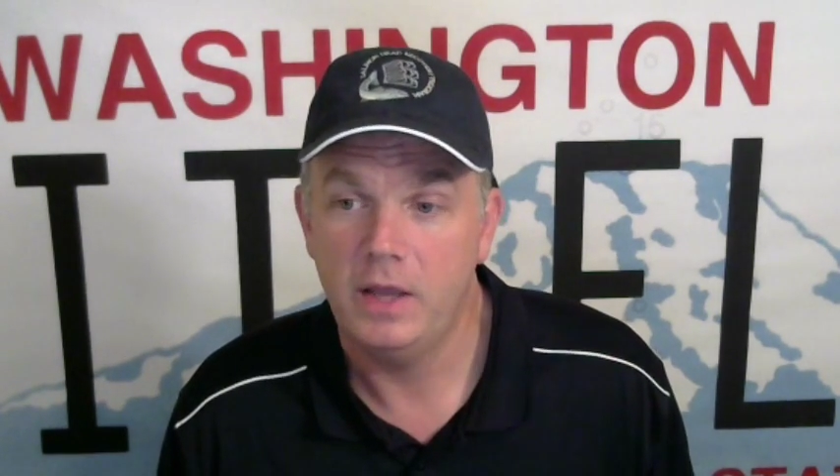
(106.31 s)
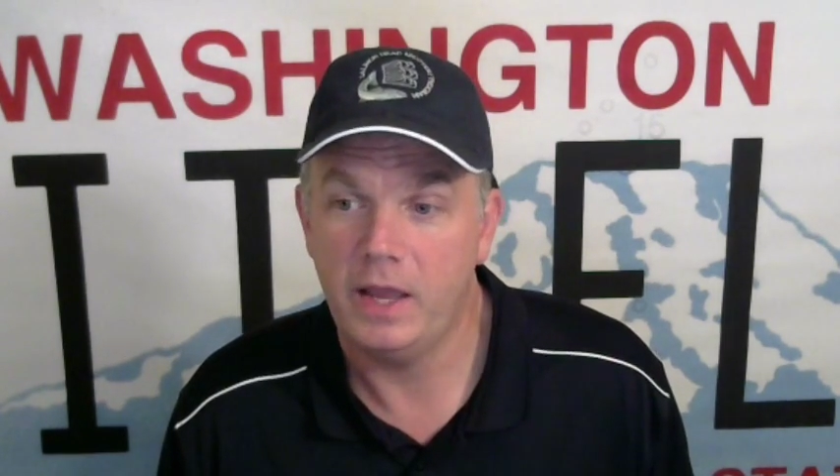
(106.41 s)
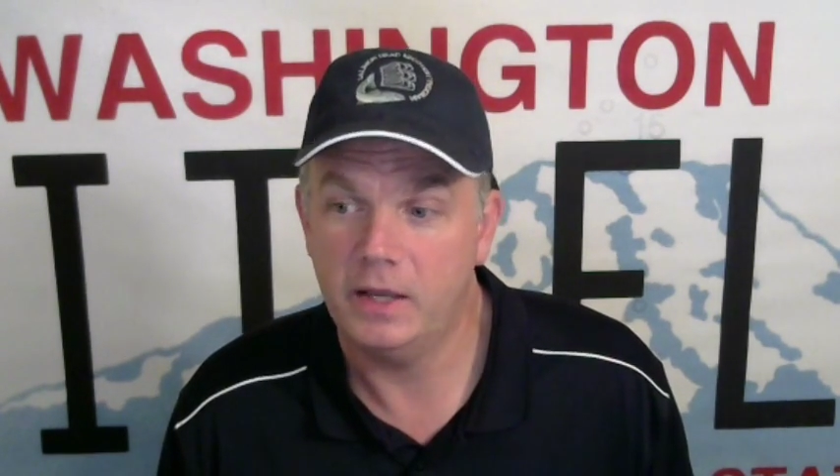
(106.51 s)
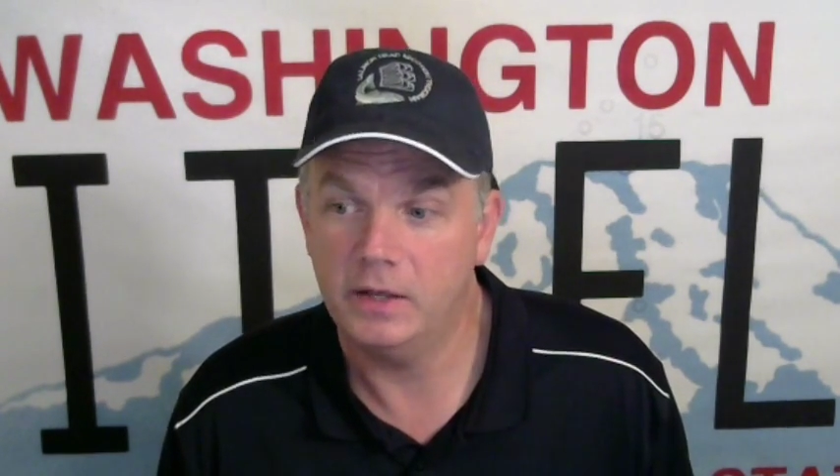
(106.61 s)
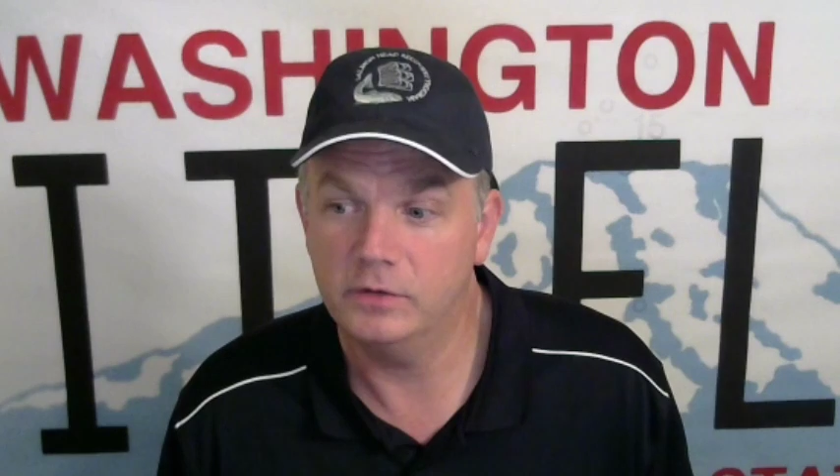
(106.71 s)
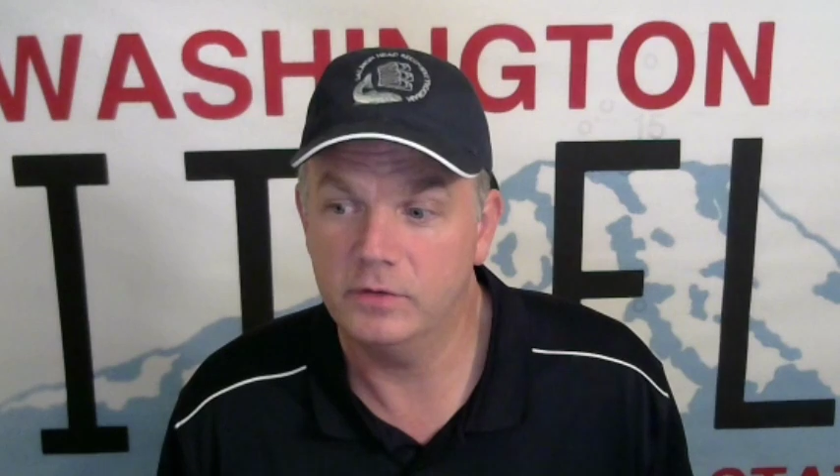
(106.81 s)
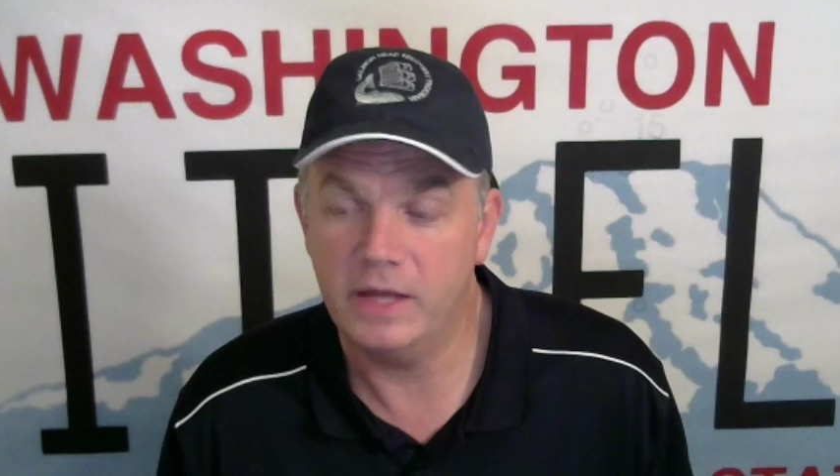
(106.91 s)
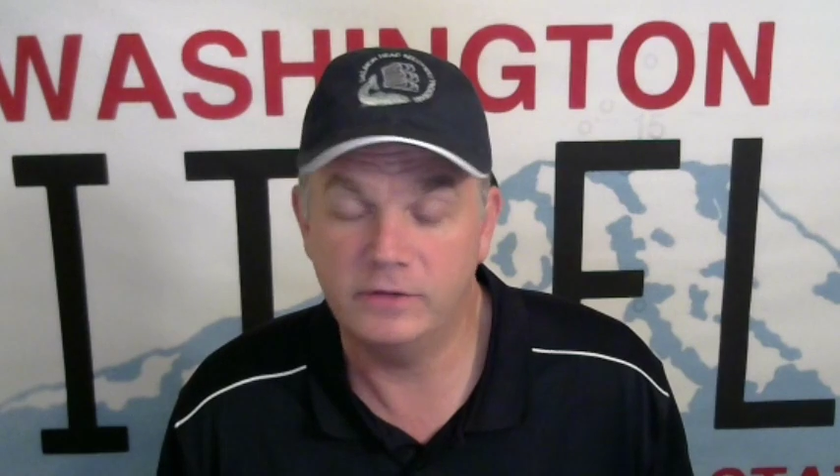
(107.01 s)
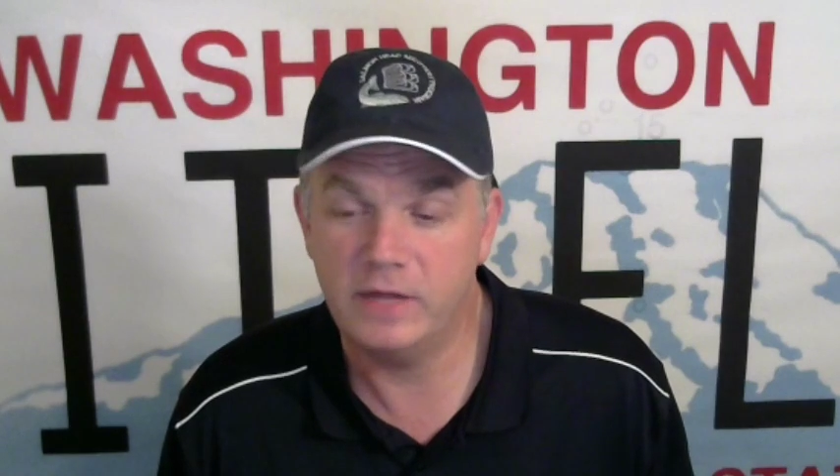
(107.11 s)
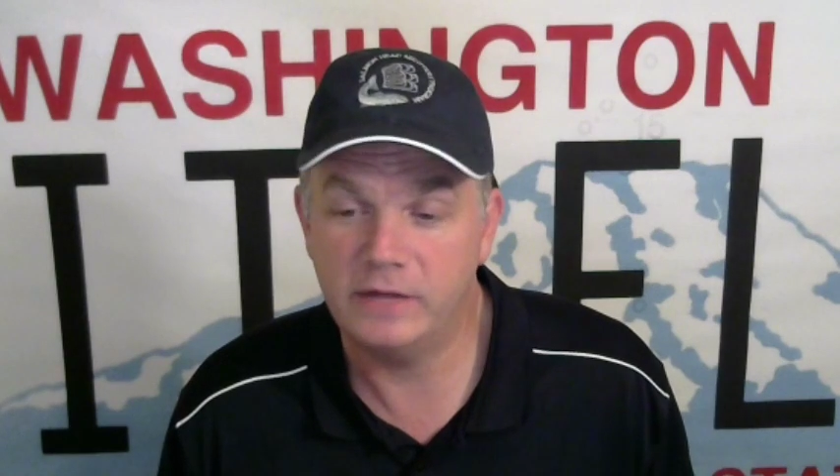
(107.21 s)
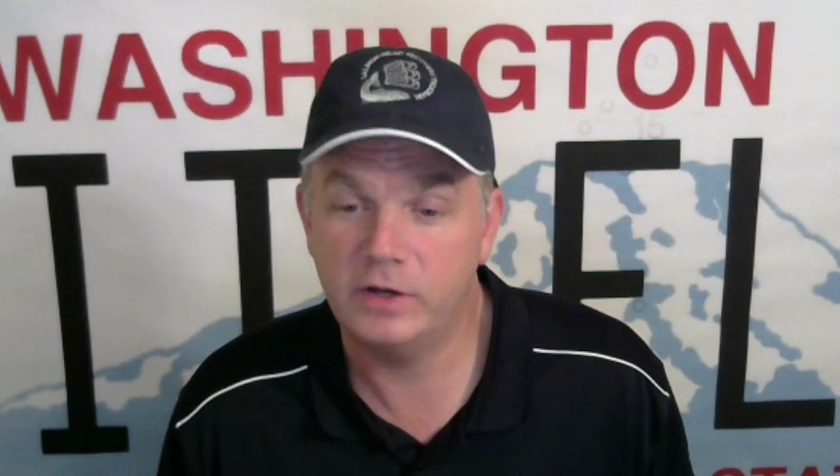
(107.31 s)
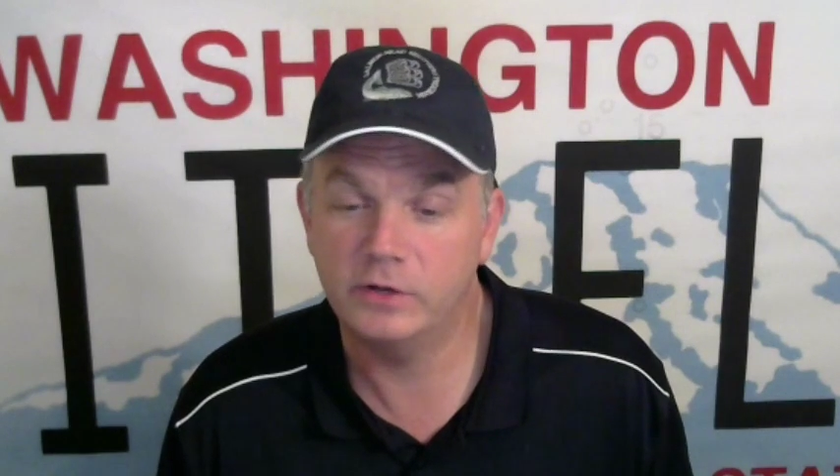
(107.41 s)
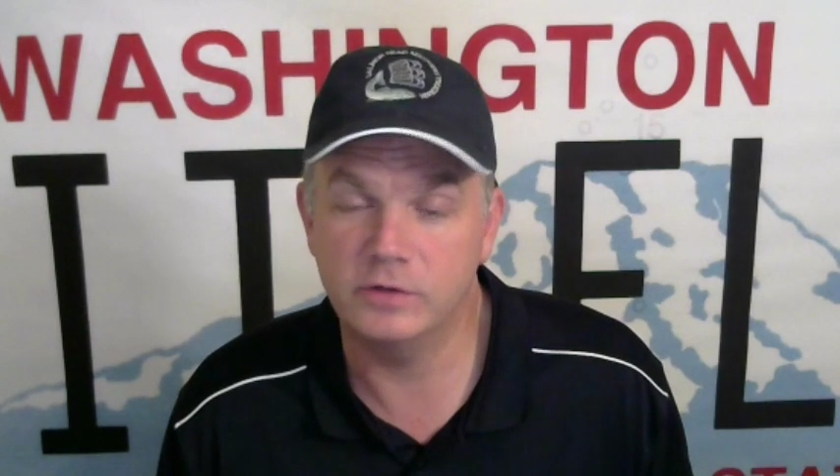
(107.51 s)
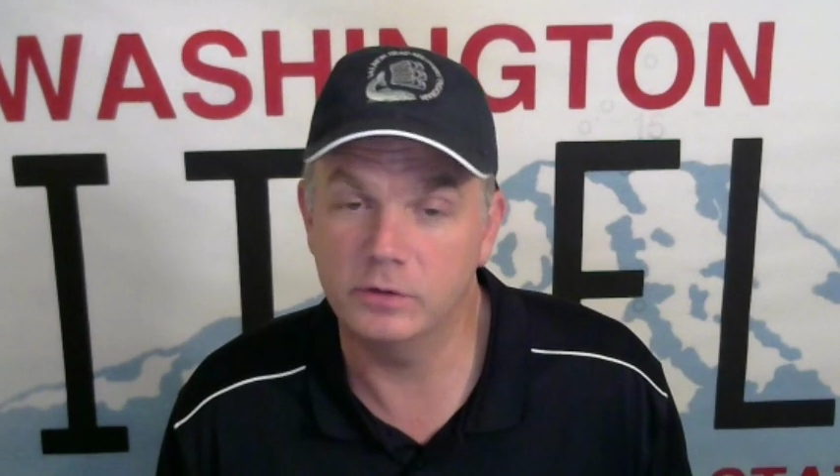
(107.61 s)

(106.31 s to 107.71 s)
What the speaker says: And that's how it's,